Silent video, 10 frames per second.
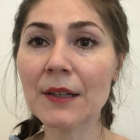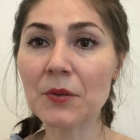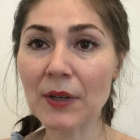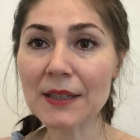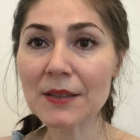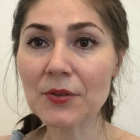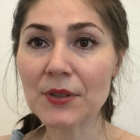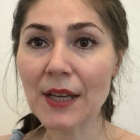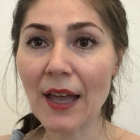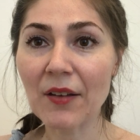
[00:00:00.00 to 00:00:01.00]

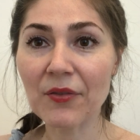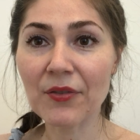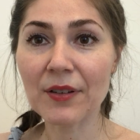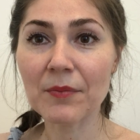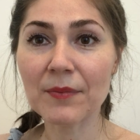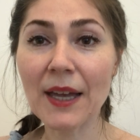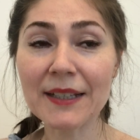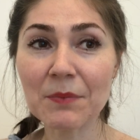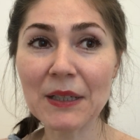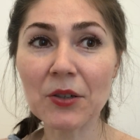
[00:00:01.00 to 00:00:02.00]
Gratitude
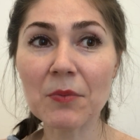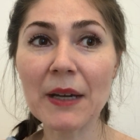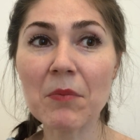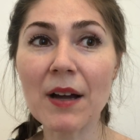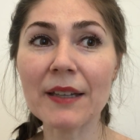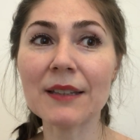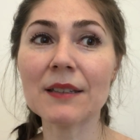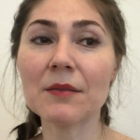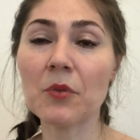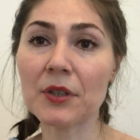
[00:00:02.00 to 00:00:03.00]
has been on my
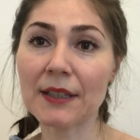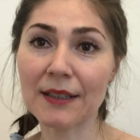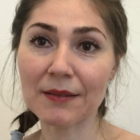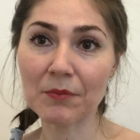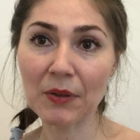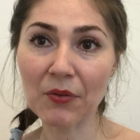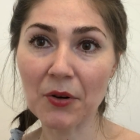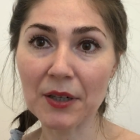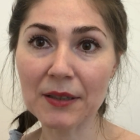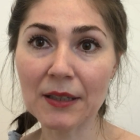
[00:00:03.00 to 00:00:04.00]
mind more than
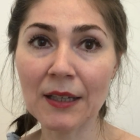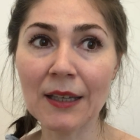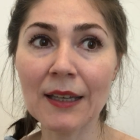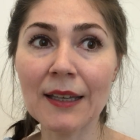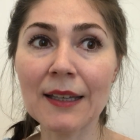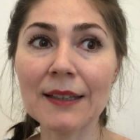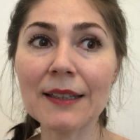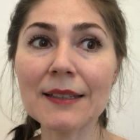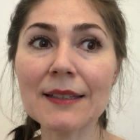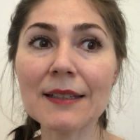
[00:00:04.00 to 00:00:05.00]
before.
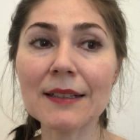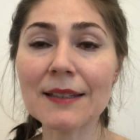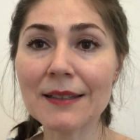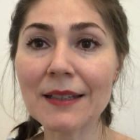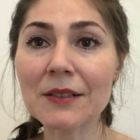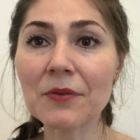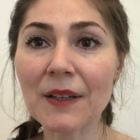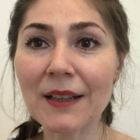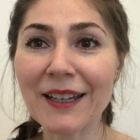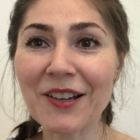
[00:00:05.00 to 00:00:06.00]
This sincere
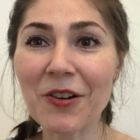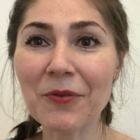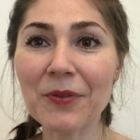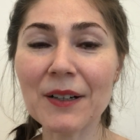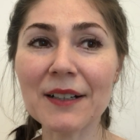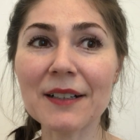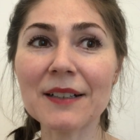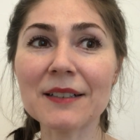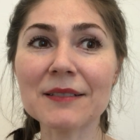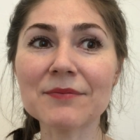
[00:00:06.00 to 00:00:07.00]
feeling of
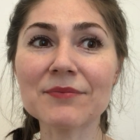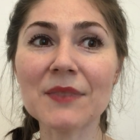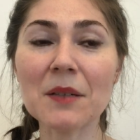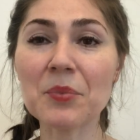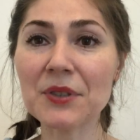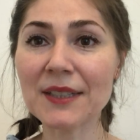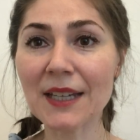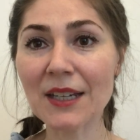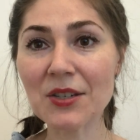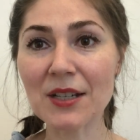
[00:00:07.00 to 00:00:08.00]

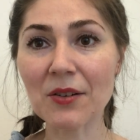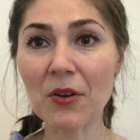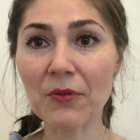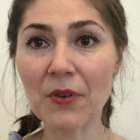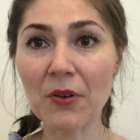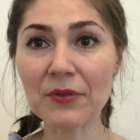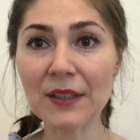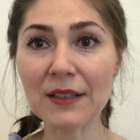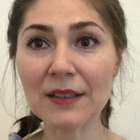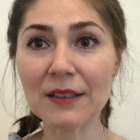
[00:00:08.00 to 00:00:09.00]
appreciation of
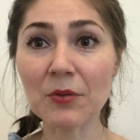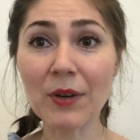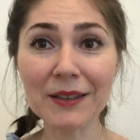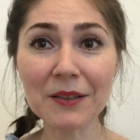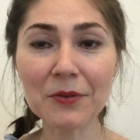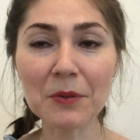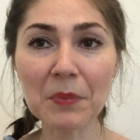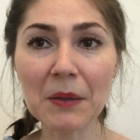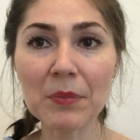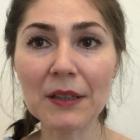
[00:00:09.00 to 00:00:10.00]
the wonderful
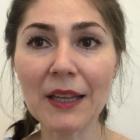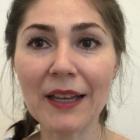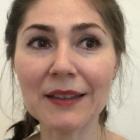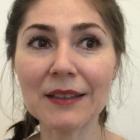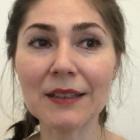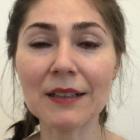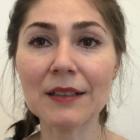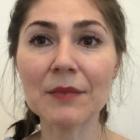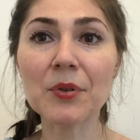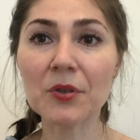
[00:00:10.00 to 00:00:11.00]
people and
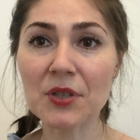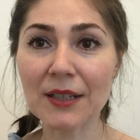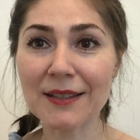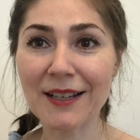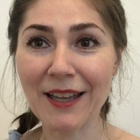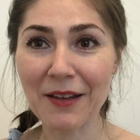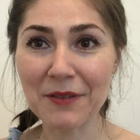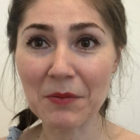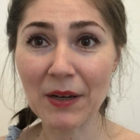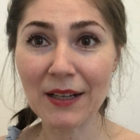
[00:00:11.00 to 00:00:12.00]
the projects I have
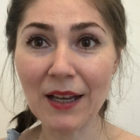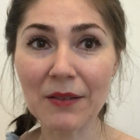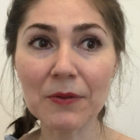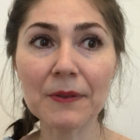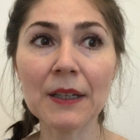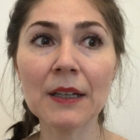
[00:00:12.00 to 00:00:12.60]
in my life.